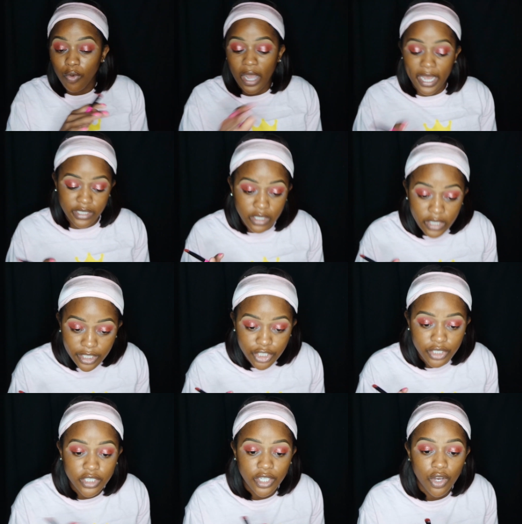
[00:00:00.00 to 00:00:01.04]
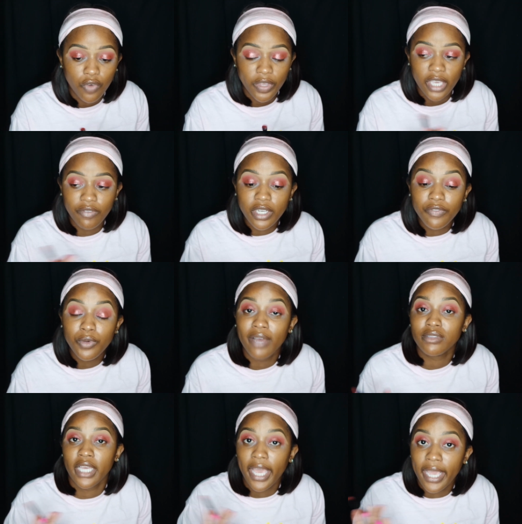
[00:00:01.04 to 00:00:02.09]
Don't isolate yourself, even if you
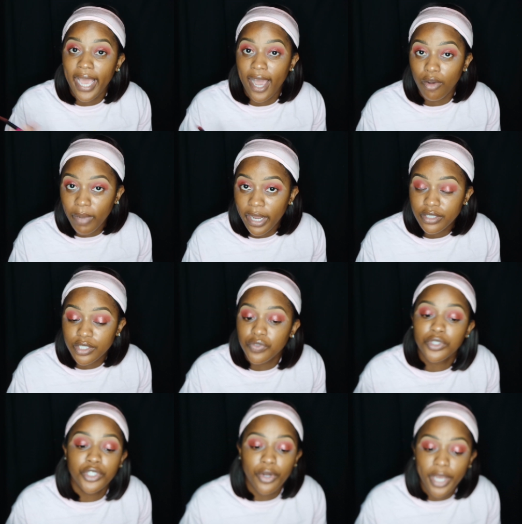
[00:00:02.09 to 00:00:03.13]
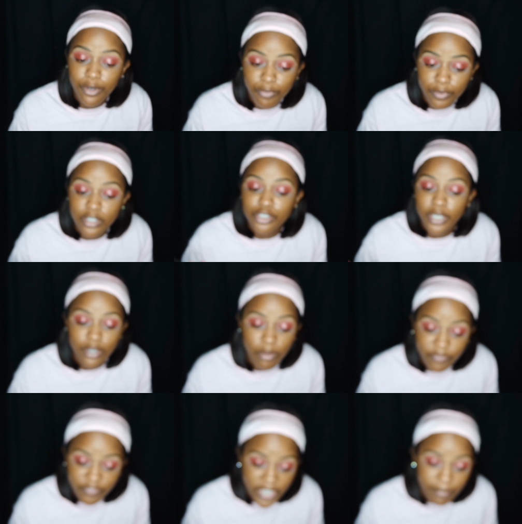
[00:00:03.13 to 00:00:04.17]
have to hang out by yourself. So you don't have no friends, you don't
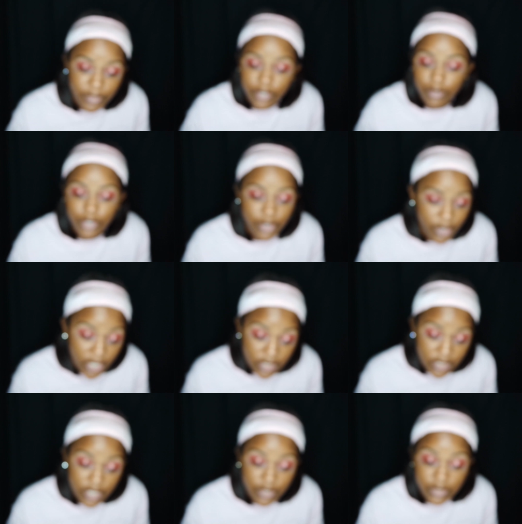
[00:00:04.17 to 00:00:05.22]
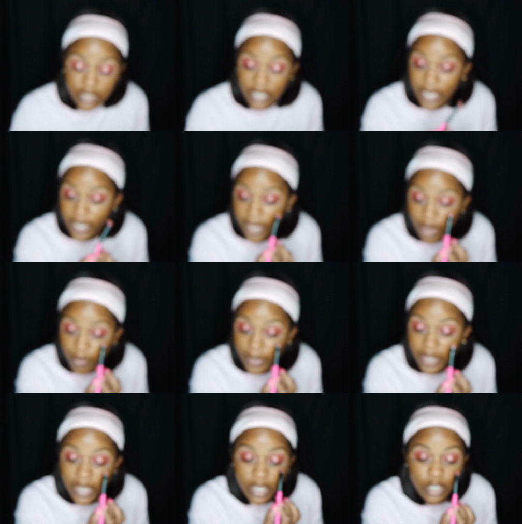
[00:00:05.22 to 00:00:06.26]
have no family, you don't know no other singles to hang out
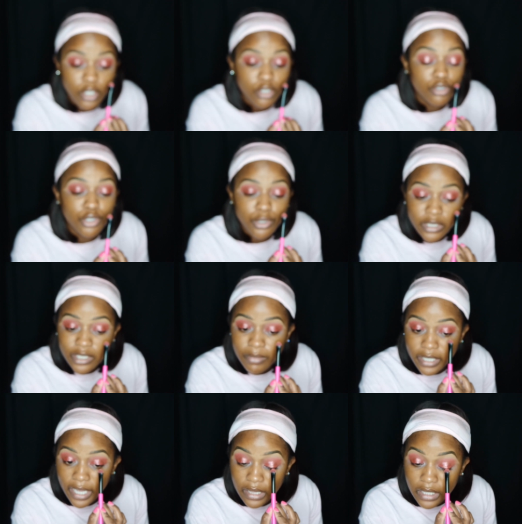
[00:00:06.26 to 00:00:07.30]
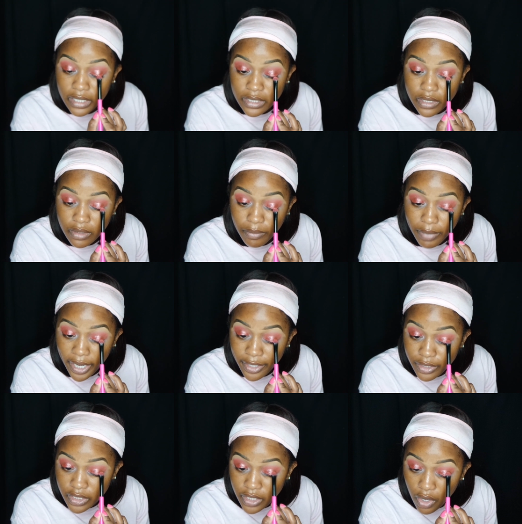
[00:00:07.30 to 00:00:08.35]
with. Do something at least by
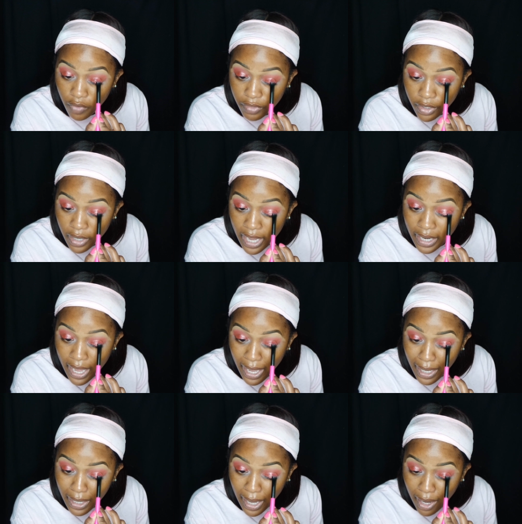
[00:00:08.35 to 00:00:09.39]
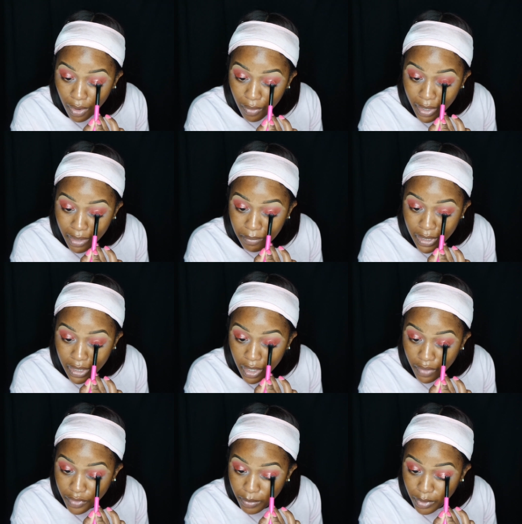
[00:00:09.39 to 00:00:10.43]
yourself. Learn how to hang out and be
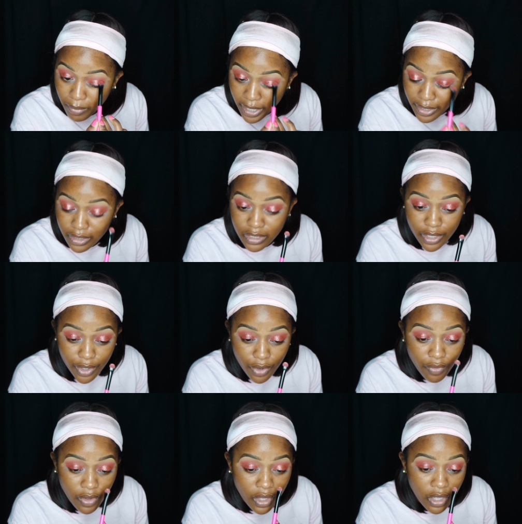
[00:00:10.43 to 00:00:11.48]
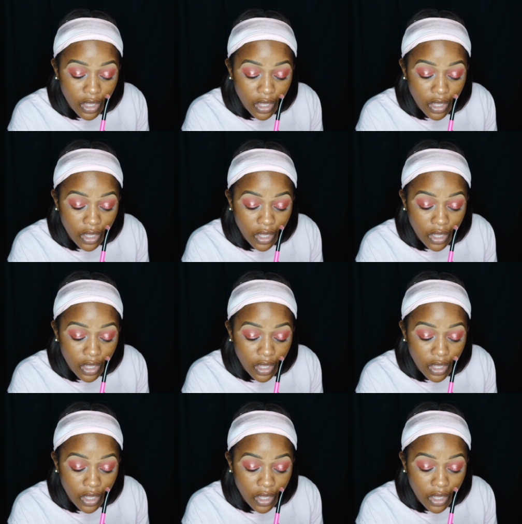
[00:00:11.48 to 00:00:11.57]
comfortable by yourself.